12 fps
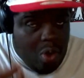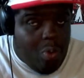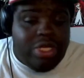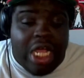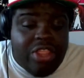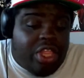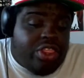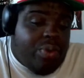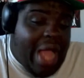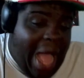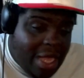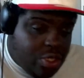which I thought they
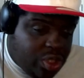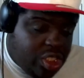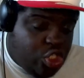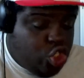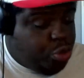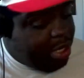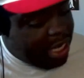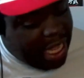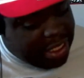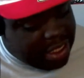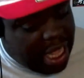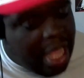were actual sisters, but I
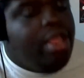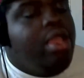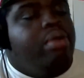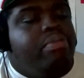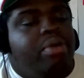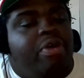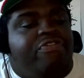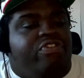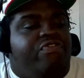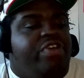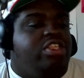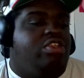guess not. But both of her
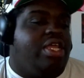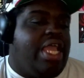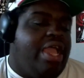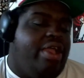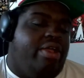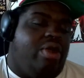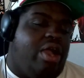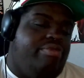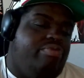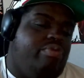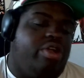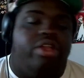friends are like, hey,
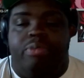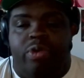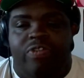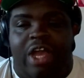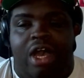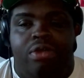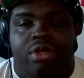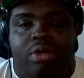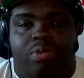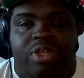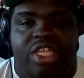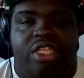we're going to move out.
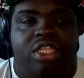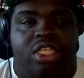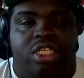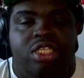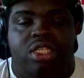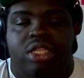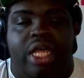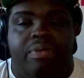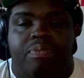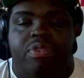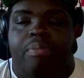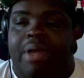We think that this is, like,
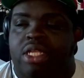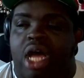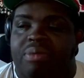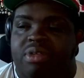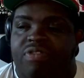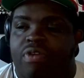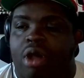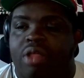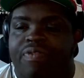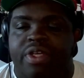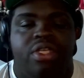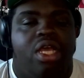the best option for all
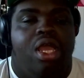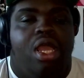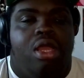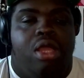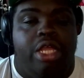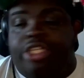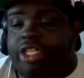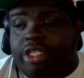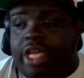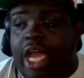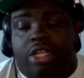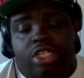of us. And she
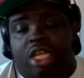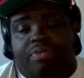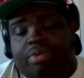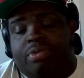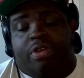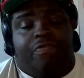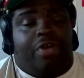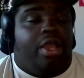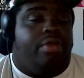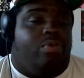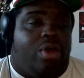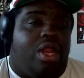doesn't care. She's like,
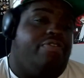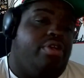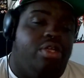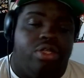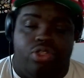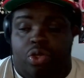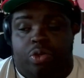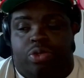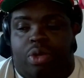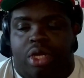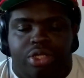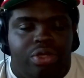fine, whatever. Do what
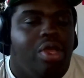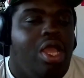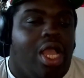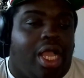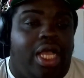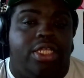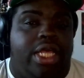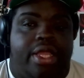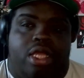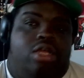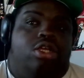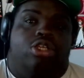you want to do. Because,
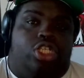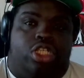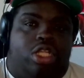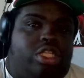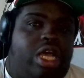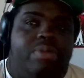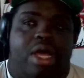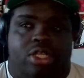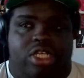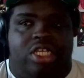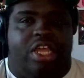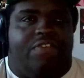like, she's on top now.
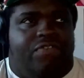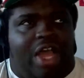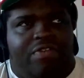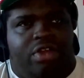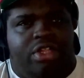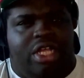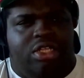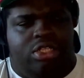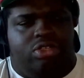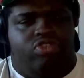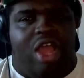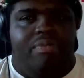She has, like, 500,000
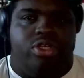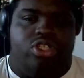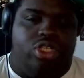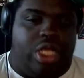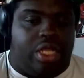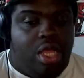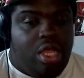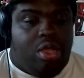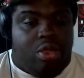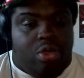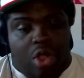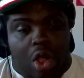subscribers. She's, like,
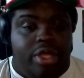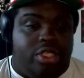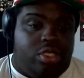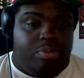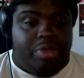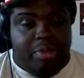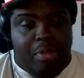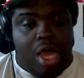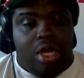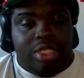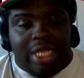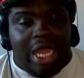going to be
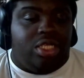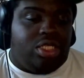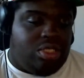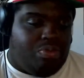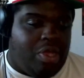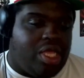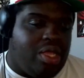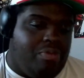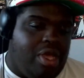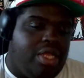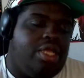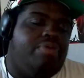monetized. She's making
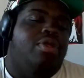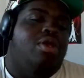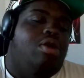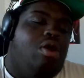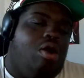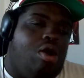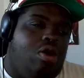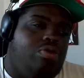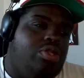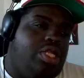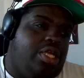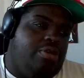money.
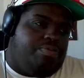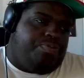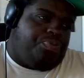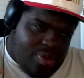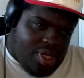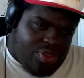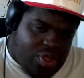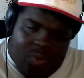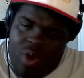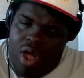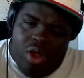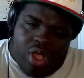Only, the
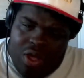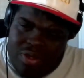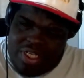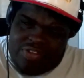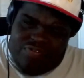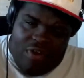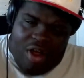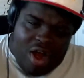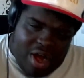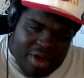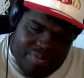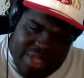world goes as
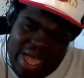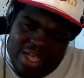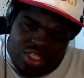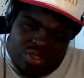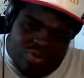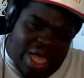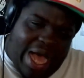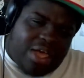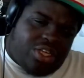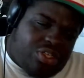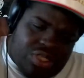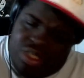far as to
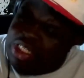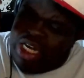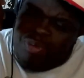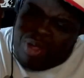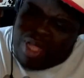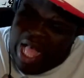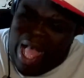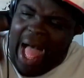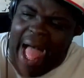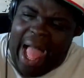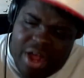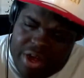actually set up, like, a
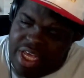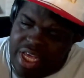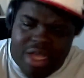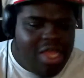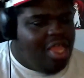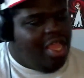hierarchy